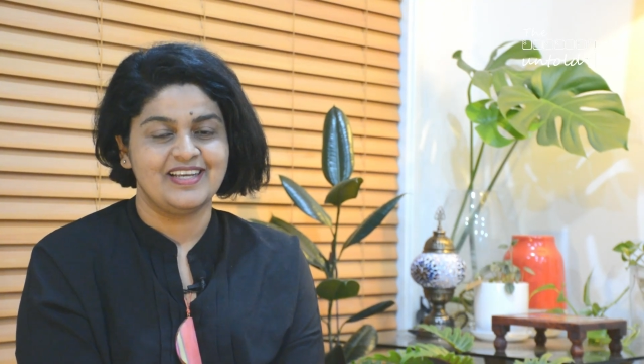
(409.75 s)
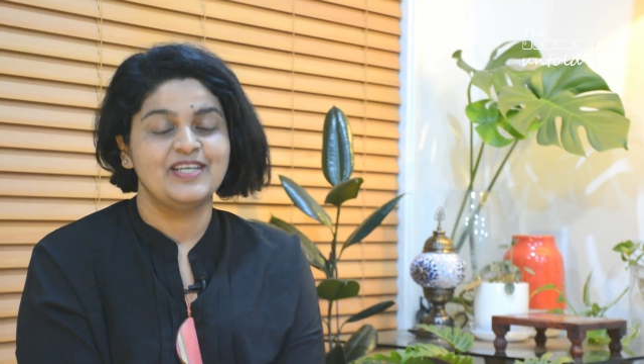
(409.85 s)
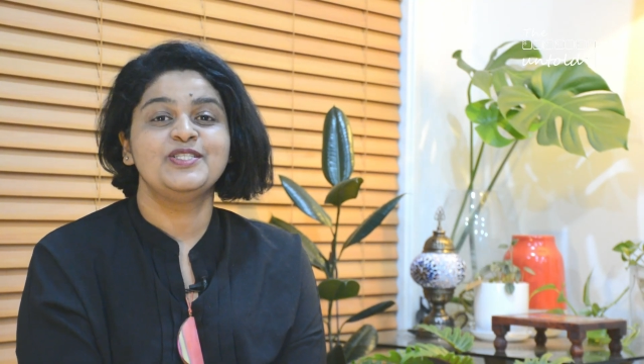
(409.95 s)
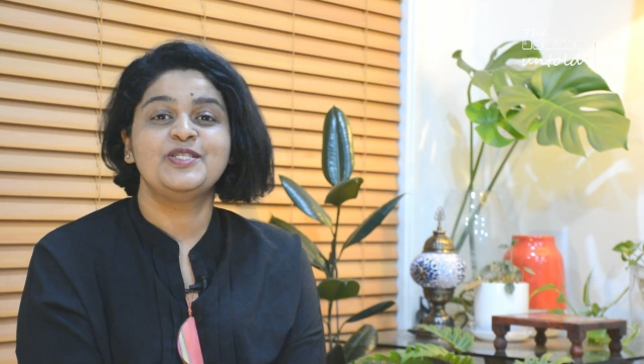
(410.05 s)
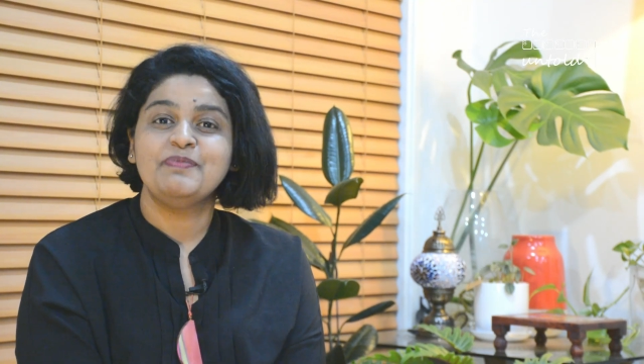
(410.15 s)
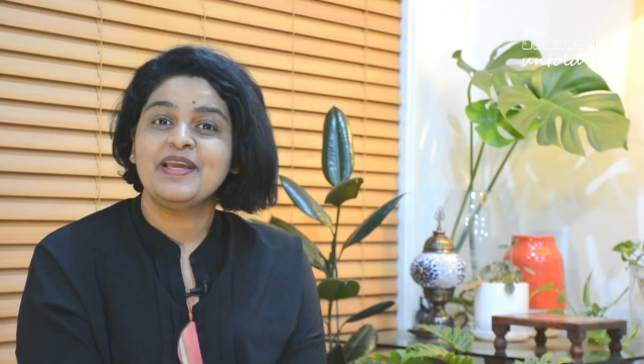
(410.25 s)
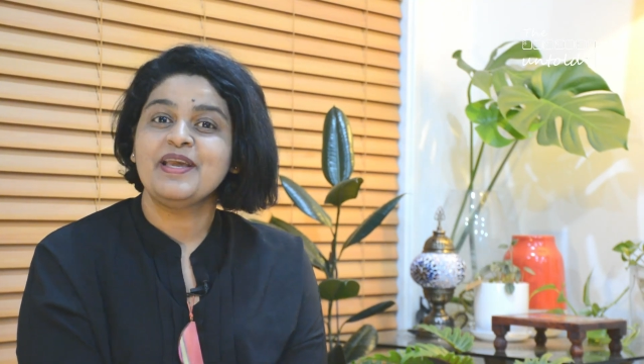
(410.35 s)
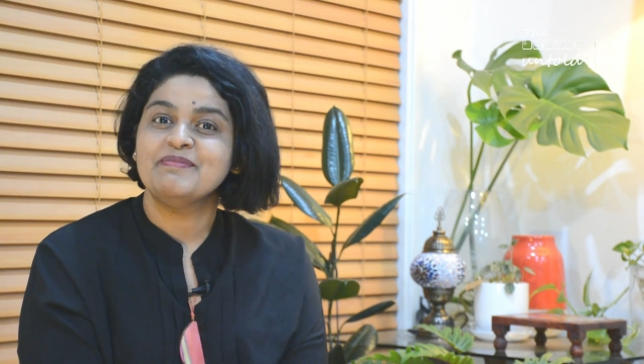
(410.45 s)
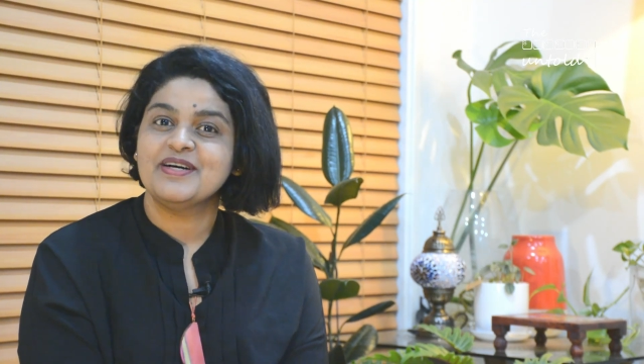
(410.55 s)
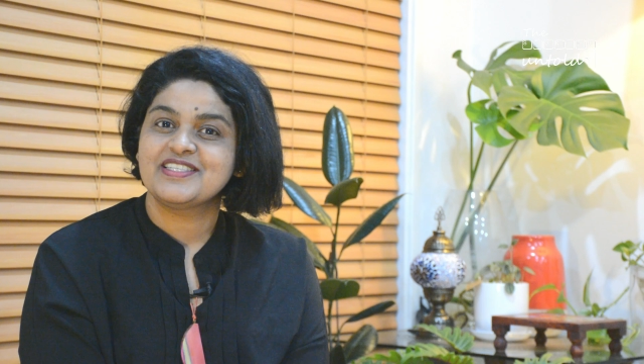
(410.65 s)
to be
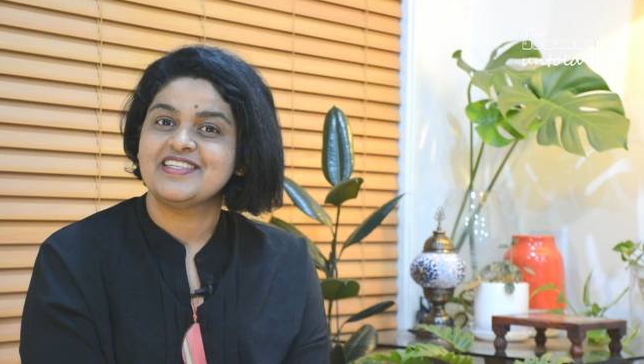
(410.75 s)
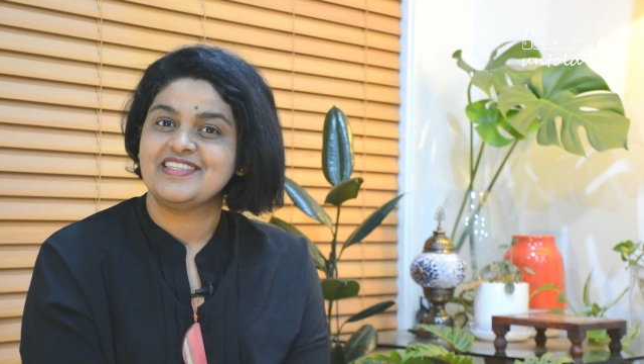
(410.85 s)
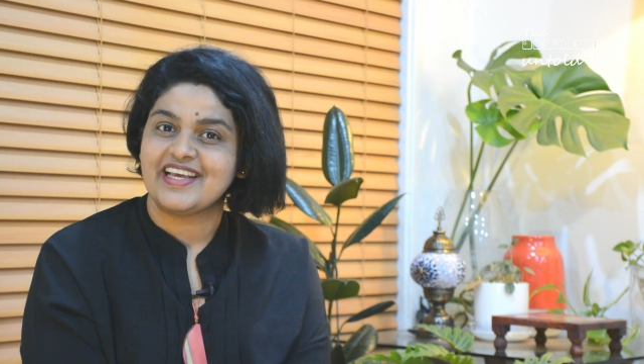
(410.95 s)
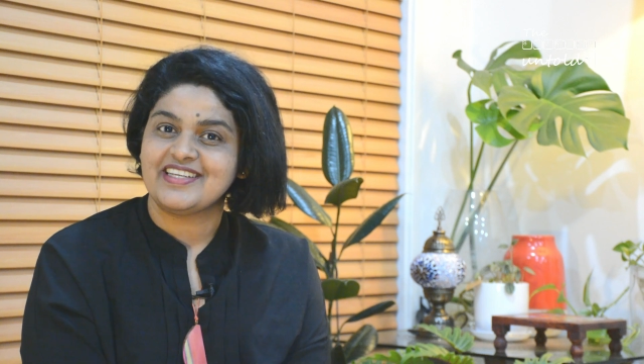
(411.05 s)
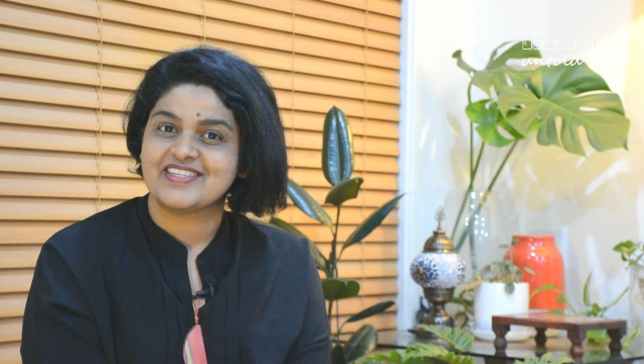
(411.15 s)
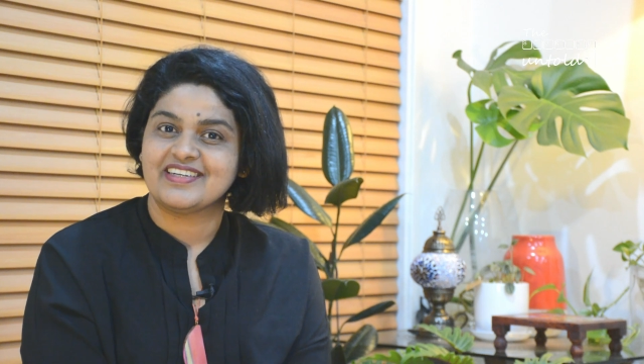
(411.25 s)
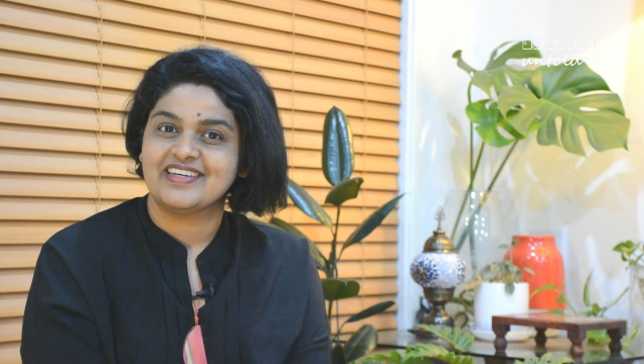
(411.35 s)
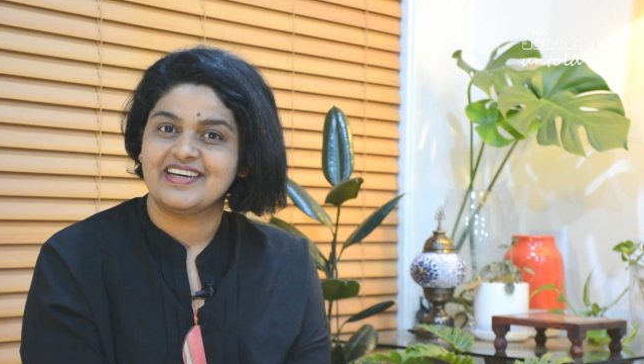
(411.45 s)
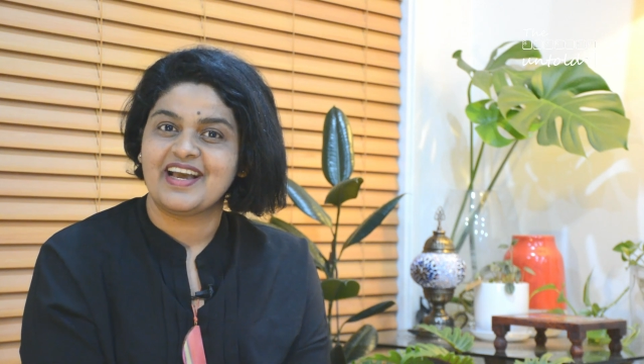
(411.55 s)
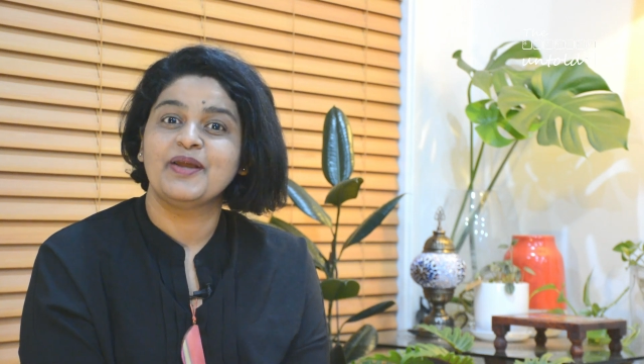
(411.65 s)
immersed in nature,
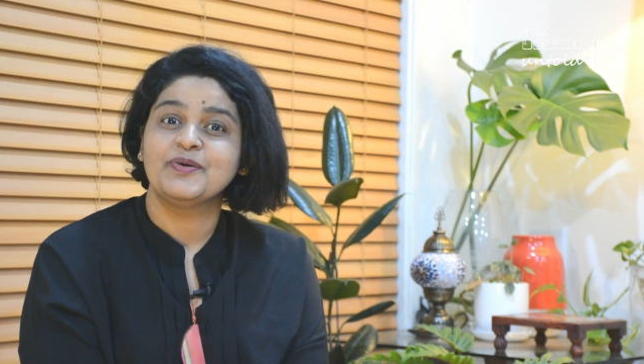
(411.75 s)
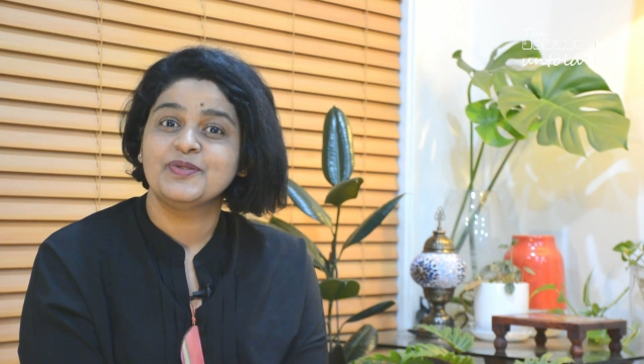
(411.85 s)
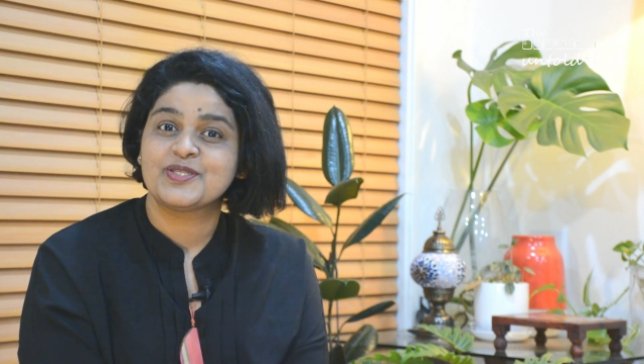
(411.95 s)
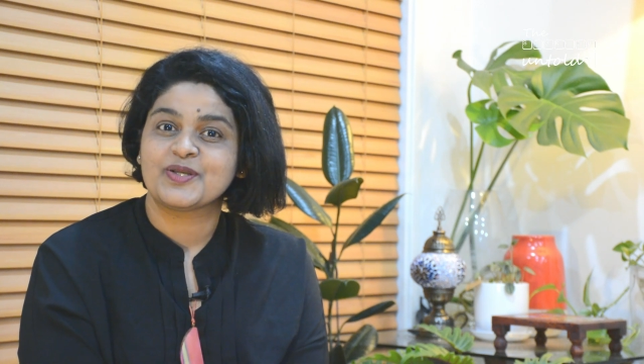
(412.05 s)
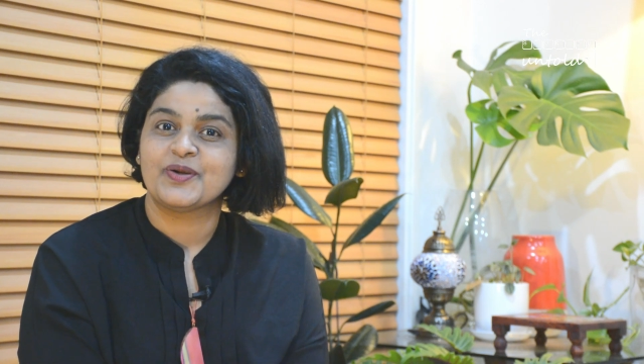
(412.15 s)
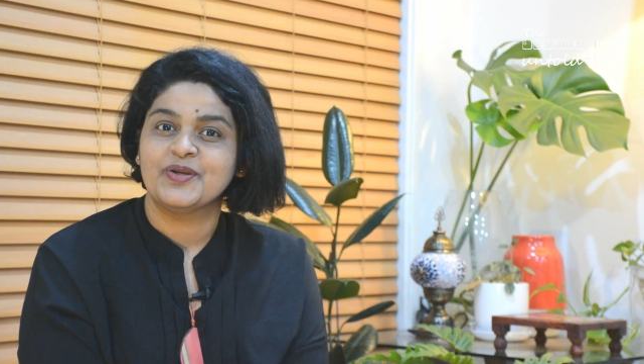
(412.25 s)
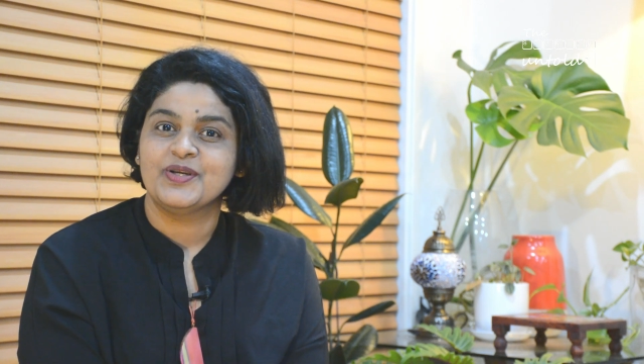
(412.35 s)
and also